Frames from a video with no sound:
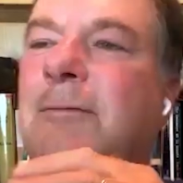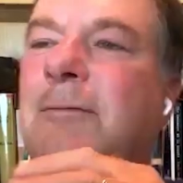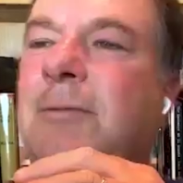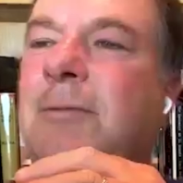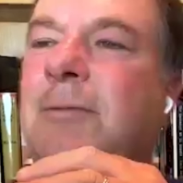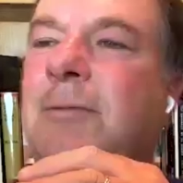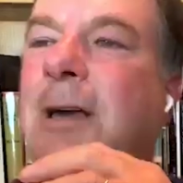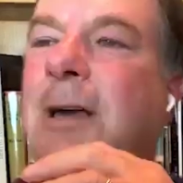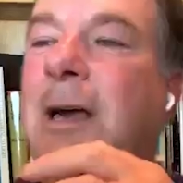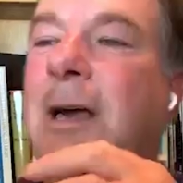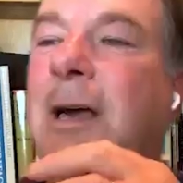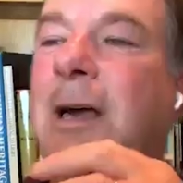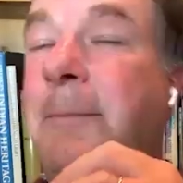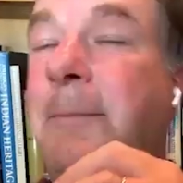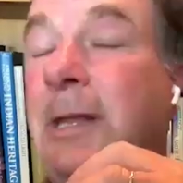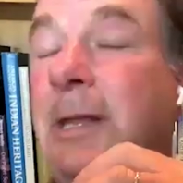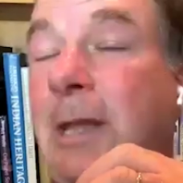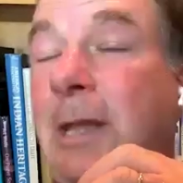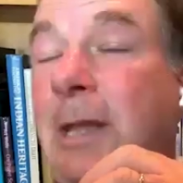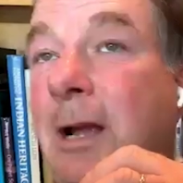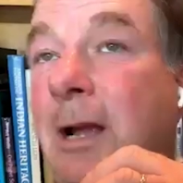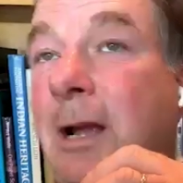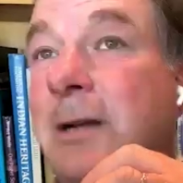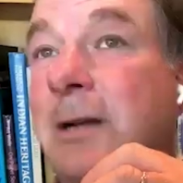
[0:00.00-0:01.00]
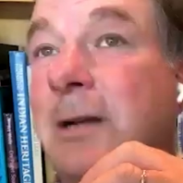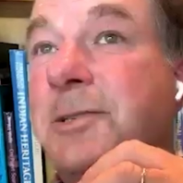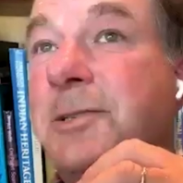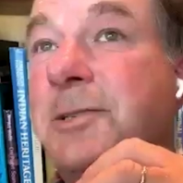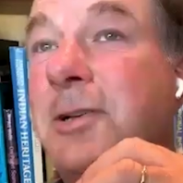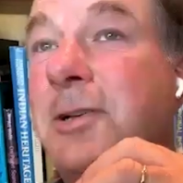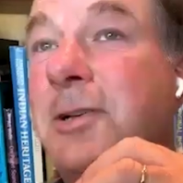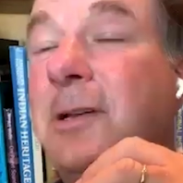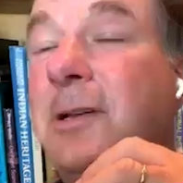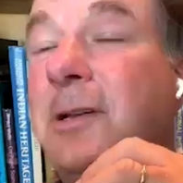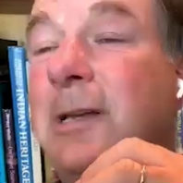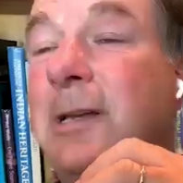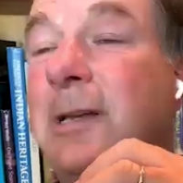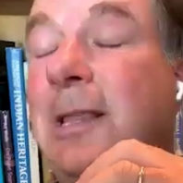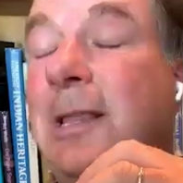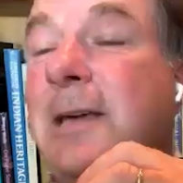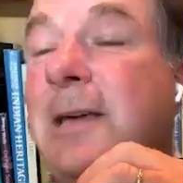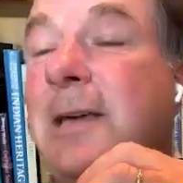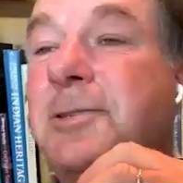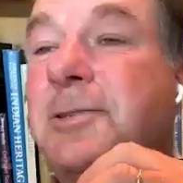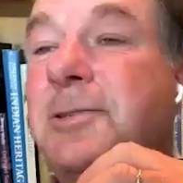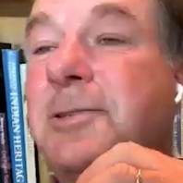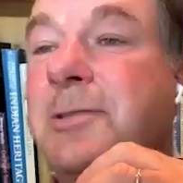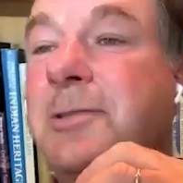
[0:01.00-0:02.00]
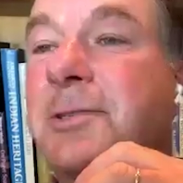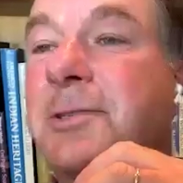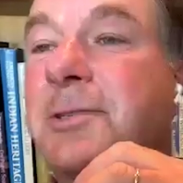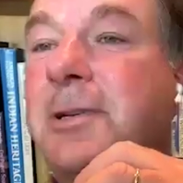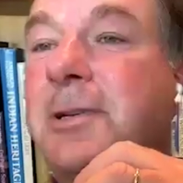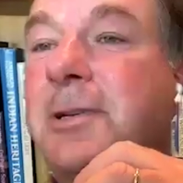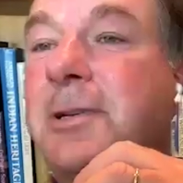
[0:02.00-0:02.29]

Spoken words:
I mean, air circulation certainly has